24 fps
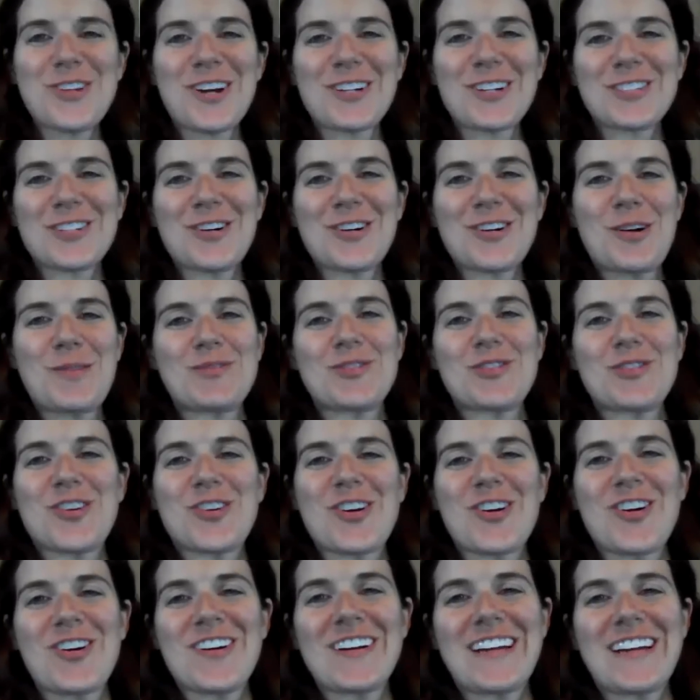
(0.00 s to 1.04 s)
Dr.
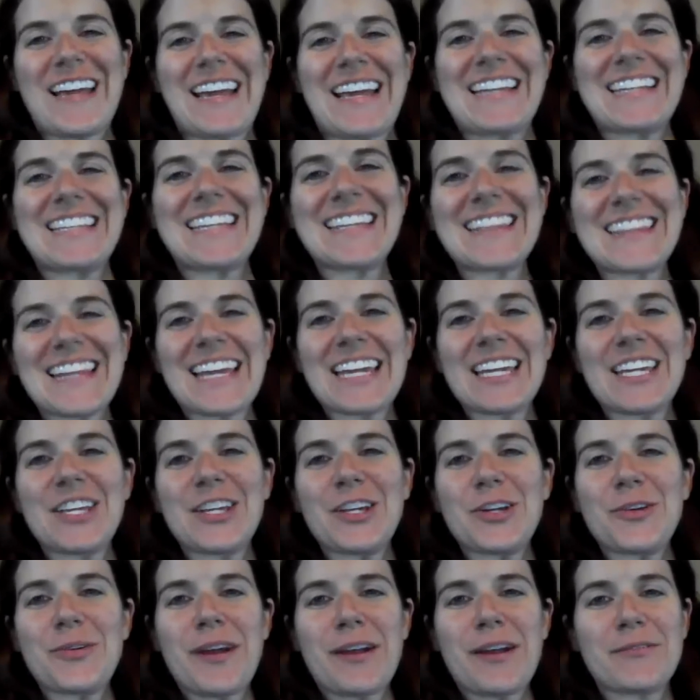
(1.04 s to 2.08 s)
Armstrong, and thank
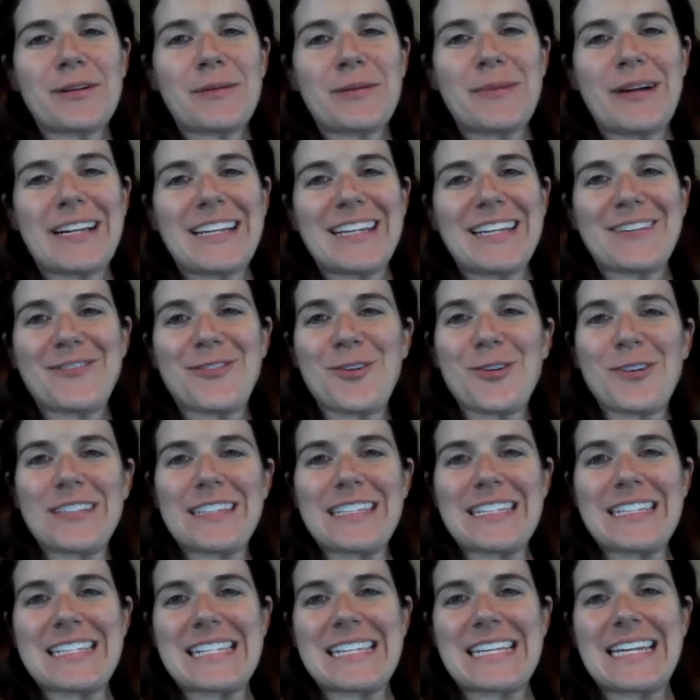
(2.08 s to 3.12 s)
you everybody for
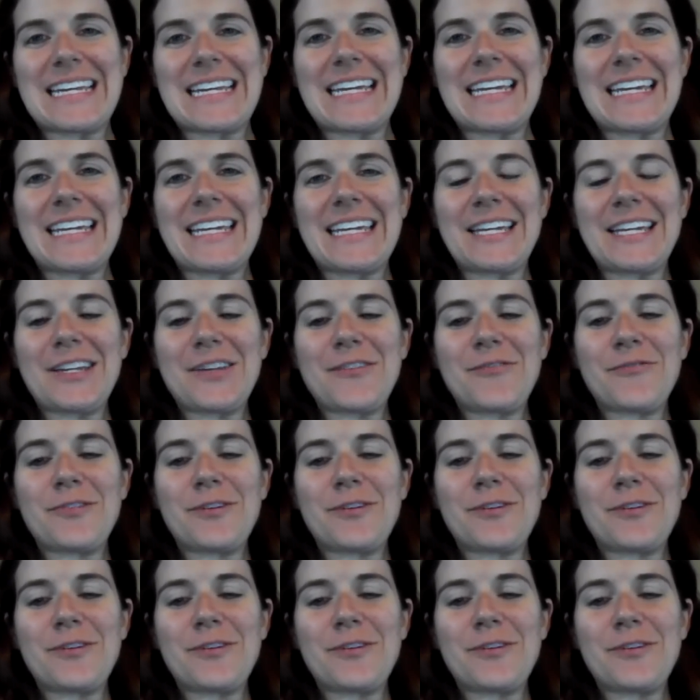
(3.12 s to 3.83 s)
listening in.